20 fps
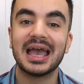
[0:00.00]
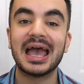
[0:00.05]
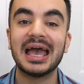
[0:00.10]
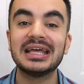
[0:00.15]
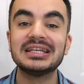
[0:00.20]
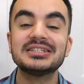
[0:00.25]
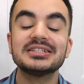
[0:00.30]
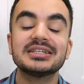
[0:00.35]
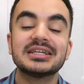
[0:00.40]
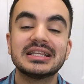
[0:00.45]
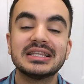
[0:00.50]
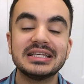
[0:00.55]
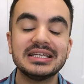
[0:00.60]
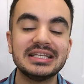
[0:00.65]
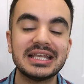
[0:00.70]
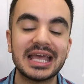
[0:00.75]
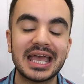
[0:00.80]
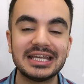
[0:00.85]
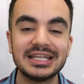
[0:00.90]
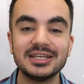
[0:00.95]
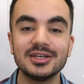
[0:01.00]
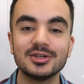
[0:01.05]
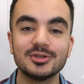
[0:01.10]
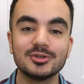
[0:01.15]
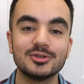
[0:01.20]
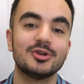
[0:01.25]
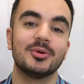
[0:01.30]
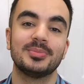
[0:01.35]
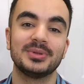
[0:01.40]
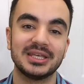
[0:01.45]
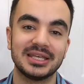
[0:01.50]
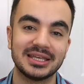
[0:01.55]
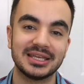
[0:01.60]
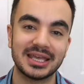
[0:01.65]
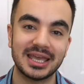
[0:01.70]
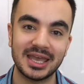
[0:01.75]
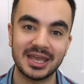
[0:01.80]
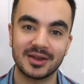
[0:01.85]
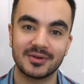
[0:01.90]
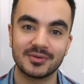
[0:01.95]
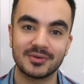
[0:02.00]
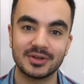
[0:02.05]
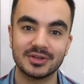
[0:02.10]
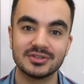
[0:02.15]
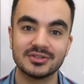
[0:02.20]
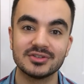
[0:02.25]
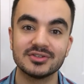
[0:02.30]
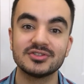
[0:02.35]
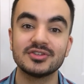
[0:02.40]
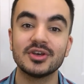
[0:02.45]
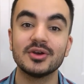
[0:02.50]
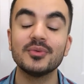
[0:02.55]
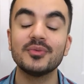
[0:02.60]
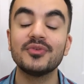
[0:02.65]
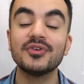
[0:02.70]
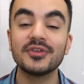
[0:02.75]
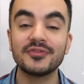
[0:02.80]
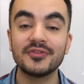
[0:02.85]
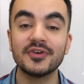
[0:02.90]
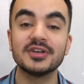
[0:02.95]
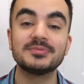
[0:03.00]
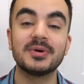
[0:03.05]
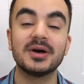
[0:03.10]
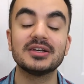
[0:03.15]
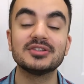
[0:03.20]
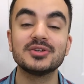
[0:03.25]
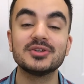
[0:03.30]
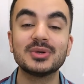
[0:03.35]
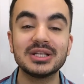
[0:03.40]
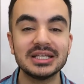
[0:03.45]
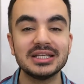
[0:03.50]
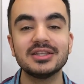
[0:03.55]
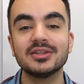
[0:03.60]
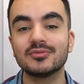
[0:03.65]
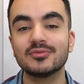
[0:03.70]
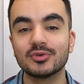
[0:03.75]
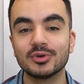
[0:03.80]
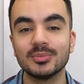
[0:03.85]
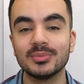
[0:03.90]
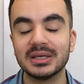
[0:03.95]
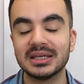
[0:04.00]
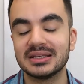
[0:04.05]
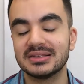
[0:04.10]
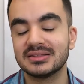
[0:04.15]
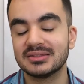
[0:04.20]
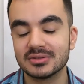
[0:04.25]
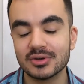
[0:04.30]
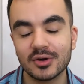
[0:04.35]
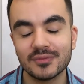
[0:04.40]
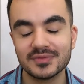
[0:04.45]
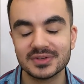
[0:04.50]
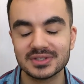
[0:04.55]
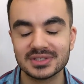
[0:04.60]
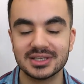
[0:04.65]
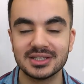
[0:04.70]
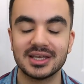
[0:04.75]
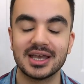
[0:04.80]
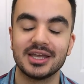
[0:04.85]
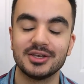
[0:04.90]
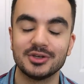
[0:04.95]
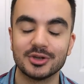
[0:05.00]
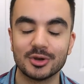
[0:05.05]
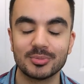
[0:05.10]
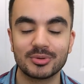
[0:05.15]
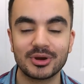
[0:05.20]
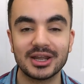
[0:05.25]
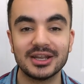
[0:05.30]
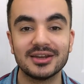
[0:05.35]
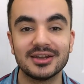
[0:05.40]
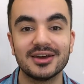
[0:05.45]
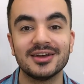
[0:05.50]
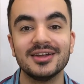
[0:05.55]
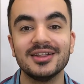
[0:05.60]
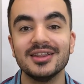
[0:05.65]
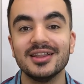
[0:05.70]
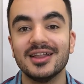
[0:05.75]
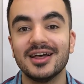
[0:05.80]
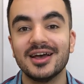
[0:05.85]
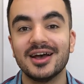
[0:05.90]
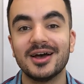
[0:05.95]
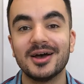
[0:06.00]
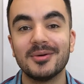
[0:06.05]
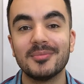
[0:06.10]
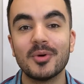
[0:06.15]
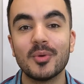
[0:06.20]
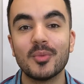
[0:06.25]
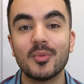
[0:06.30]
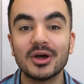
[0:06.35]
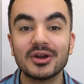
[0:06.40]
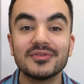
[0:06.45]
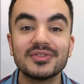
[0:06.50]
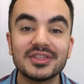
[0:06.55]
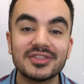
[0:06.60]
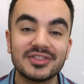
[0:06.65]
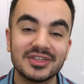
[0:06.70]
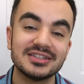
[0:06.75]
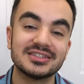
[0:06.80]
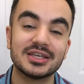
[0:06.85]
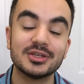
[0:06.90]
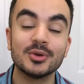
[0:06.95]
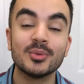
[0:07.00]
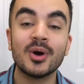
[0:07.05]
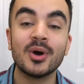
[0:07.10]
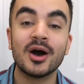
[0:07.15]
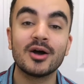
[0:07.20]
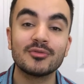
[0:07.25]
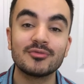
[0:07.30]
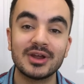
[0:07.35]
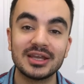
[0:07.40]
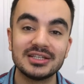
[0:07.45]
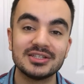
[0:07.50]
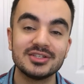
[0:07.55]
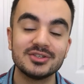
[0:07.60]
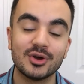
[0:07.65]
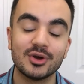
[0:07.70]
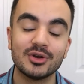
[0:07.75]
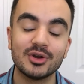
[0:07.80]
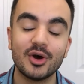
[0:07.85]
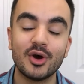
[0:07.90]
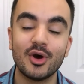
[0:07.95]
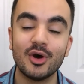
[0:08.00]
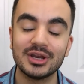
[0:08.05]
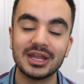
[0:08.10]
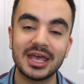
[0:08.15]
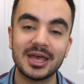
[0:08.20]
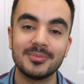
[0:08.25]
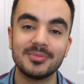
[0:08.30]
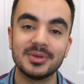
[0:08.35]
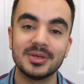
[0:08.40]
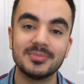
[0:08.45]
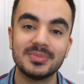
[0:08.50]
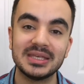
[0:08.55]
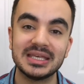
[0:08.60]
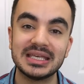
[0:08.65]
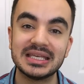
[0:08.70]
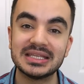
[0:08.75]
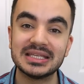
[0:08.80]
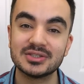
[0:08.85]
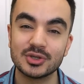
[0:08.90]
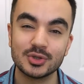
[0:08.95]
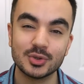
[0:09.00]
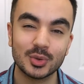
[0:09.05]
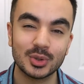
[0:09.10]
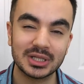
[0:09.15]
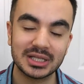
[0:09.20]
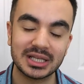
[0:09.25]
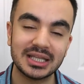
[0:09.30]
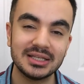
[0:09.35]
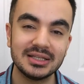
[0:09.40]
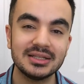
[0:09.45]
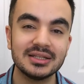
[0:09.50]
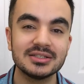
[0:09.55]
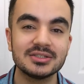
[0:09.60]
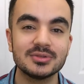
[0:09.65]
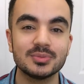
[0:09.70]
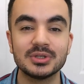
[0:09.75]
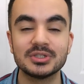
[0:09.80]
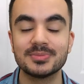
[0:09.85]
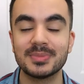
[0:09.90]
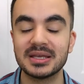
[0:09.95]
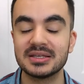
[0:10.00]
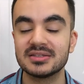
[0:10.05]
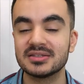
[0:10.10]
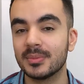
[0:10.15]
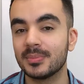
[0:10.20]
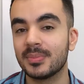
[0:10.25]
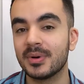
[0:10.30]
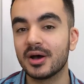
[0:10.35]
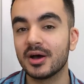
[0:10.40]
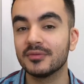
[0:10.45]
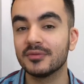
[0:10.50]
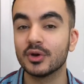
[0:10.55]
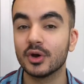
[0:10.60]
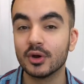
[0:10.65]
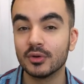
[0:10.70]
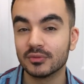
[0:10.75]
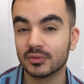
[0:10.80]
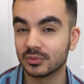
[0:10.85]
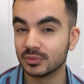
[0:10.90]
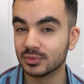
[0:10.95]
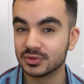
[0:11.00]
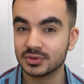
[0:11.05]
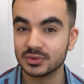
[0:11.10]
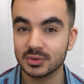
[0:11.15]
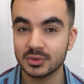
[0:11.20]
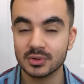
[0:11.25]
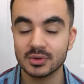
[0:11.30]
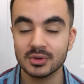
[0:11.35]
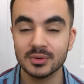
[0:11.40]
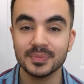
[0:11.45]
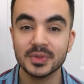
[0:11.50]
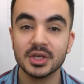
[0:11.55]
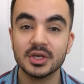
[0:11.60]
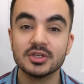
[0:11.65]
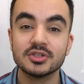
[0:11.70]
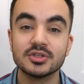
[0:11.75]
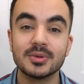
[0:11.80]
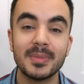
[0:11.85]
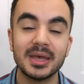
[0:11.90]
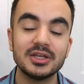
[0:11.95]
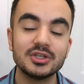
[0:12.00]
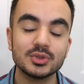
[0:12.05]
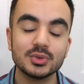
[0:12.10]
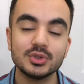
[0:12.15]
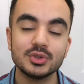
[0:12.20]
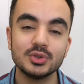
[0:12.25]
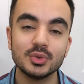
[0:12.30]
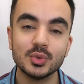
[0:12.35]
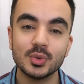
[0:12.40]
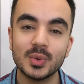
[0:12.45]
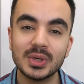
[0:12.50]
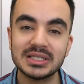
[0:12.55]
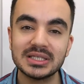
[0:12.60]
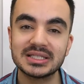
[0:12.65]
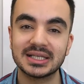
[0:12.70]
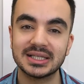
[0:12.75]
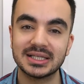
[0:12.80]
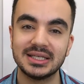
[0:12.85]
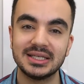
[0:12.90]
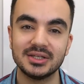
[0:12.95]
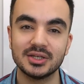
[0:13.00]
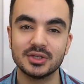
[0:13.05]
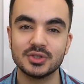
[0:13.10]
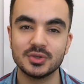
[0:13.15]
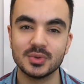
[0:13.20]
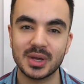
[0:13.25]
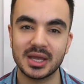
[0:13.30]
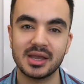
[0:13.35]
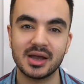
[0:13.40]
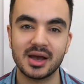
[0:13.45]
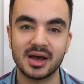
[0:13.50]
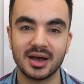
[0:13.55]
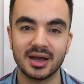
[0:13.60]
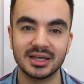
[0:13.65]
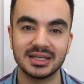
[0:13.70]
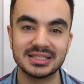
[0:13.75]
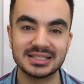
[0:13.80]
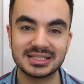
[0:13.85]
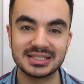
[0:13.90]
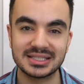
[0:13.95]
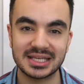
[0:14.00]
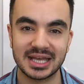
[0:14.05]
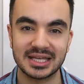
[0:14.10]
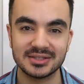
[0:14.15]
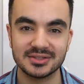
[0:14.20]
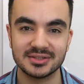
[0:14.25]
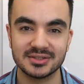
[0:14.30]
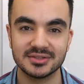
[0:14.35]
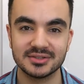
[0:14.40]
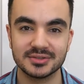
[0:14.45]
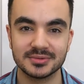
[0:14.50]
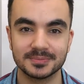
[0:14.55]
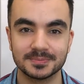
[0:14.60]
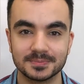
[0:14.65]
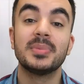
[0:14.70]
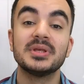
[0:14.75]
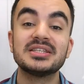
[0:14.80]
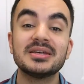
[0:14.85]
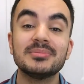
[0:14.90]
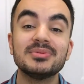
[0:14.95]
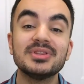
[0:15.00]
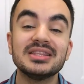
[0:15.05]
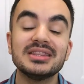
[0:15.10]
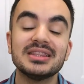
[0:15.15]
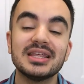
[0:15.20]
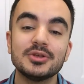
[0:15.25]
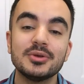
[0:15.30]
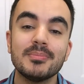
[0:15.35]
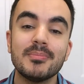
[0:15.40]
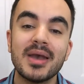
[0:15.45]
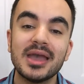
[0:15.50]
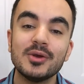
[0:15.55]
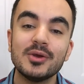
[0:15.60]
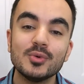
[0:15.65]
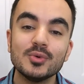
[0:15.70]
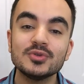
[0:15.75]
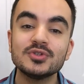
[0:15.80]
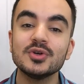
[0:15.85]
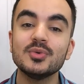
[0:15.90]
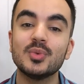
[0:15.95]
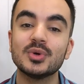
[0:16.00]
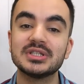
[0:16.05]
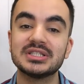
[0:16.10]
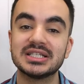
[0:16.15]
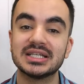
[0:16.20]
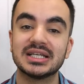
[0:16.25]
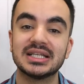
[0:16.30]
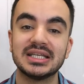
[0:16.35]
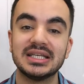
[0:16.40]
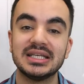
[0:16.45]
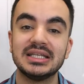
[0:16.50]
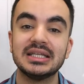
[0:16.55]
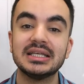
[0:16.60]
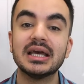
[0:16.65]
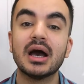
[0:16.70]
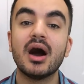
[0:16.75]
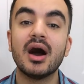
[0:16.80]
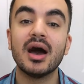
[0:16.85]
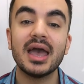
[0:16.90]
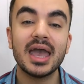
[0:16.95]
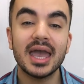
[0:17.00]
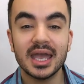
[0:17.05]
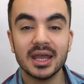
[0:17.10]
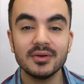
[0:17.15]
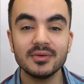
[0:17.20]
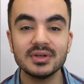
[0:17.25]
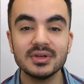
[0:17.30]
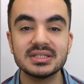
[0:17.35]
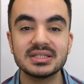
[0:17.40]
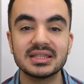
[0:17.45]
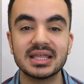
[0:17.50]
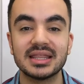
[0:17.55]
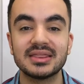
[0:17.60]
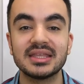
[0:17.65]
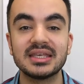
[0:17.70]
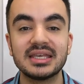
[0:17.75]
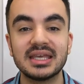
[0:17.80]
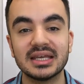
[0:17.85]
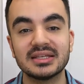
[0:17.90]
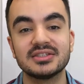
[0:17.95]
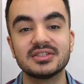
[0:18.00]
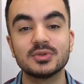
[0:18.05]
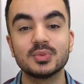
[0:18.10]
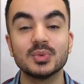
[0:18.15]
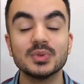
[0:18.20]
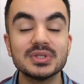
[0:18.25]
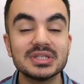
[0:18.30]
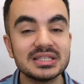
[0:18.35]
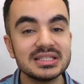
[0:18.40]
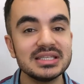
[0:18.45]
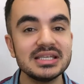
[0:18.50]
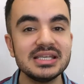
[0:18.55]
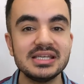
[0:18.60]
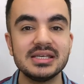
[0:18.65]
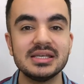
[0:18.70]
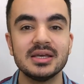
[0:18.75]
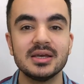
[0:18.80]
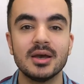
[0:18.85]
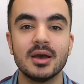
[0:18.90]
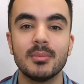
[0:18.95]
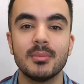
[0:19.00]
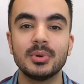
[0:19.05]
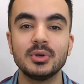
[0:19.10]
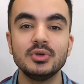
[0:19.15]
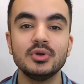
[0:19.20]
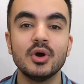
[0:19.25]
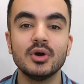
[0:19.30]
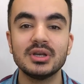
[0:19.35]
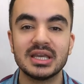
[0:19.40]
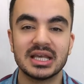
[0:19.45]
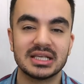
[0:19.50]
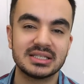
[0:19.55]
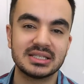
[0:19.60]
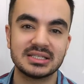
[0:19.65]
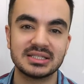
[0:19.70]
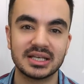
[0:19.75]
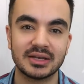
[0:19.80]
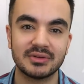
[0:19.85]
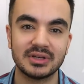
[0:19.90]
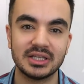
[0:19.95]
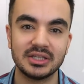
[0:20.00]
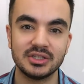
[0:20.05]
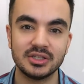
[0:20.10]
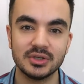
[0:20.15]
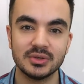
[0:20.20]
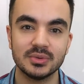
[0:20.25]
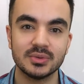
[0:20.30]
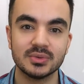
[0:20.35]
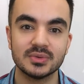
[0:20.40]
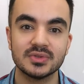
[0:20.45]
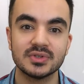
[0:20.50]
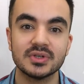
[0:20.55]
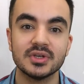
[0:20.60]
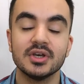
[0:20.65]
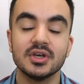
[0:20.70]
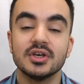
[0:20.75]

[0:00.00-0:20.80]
and clean any lobbying areas. So for the first part, so cleaning the room is obviously a no-brainer. One of the things that you are rated on Airbnb is your cleanliness, which makes up part of your overall score. So make sure you always clean to a high standard. But something that you may also want to clean are areas that the guests will see, but not necessarily use.